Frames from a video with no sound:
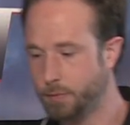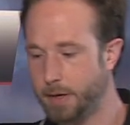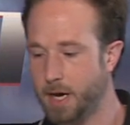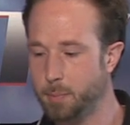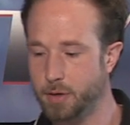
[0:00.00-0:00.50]
I
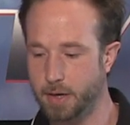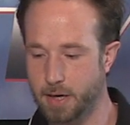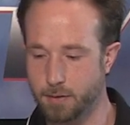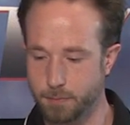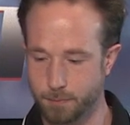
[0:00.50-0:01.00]
happen to
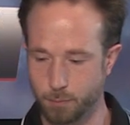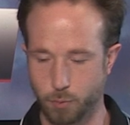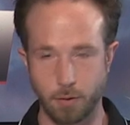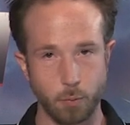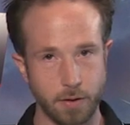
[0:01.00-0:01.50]
have
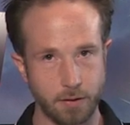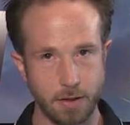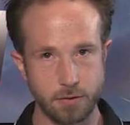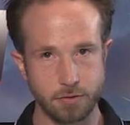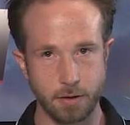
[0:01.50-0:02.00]
one of Whelen
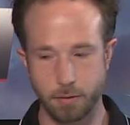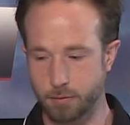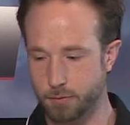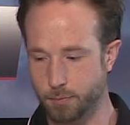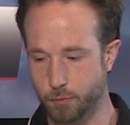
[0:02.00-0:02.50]

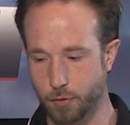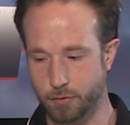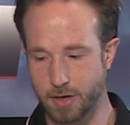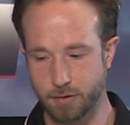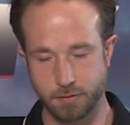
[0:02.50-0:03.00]
Engineering's
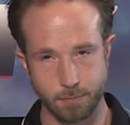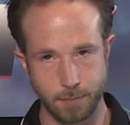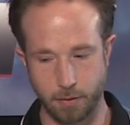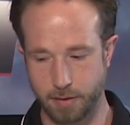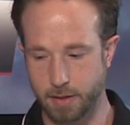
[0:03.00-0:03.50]
Vertex
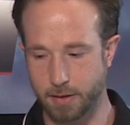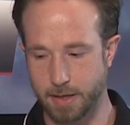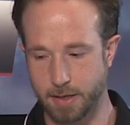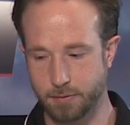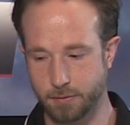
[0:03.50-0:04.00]
LED
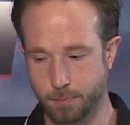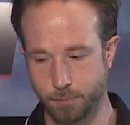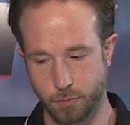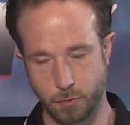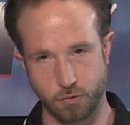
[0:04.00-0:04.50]
light heads.
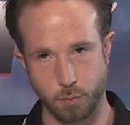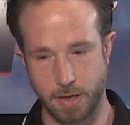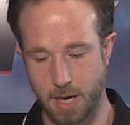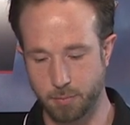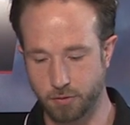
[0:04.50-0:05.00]
This one
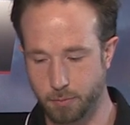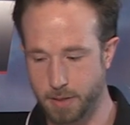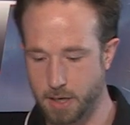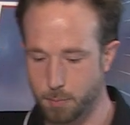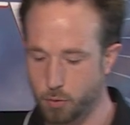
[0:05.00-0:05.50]
happens to
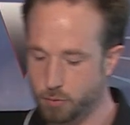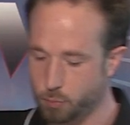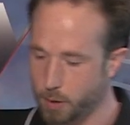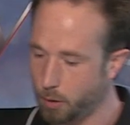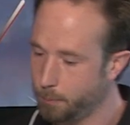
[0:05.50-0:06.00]
be amber as
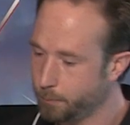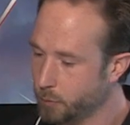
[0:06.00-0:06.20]
well.